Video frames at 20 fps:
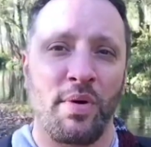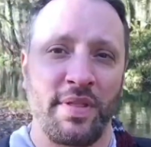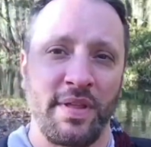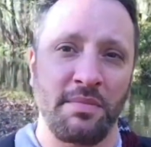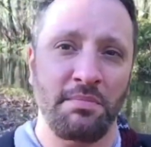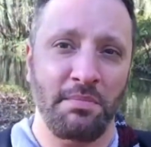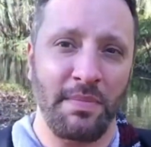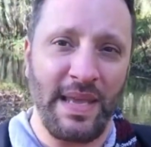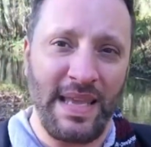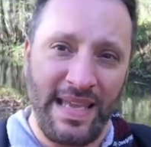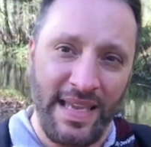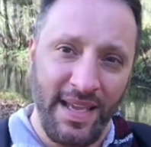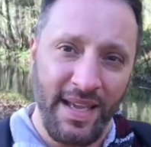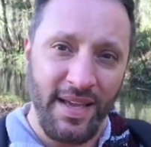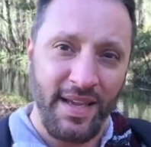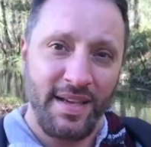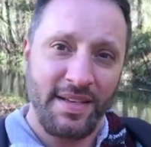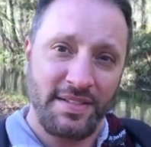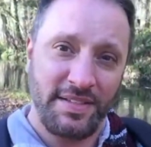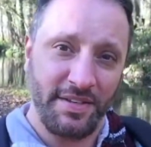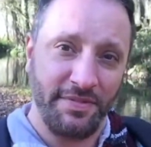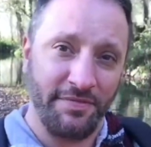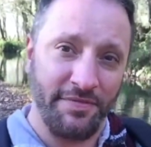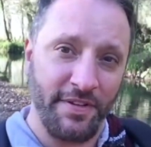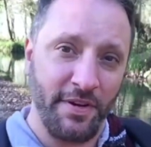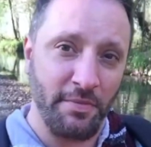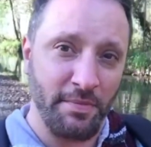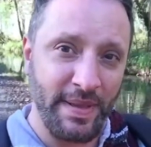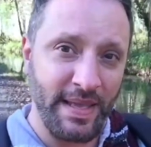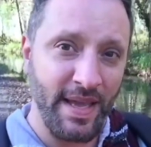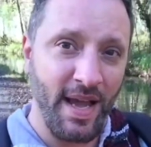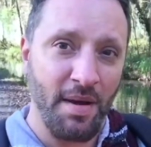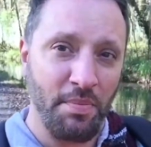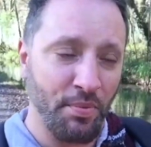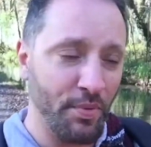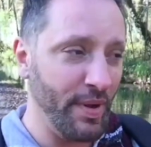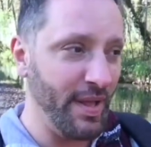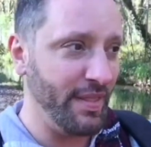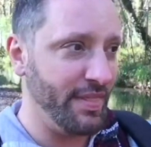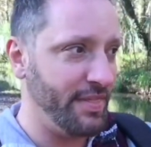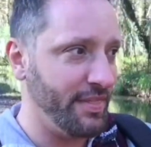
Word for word: than me to fill me up with.